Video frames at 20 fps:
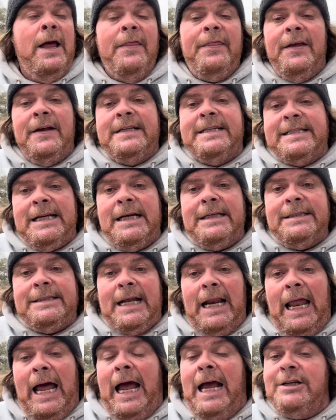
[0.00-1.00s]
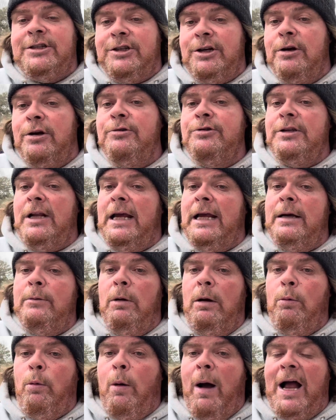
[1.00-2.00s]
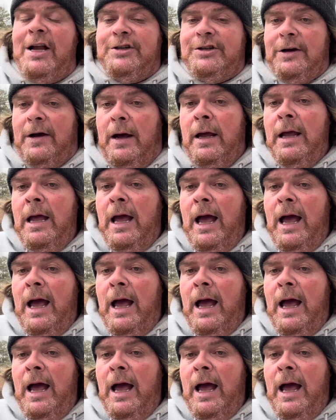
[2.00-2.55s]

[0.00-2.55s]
The 6th class usually will watch a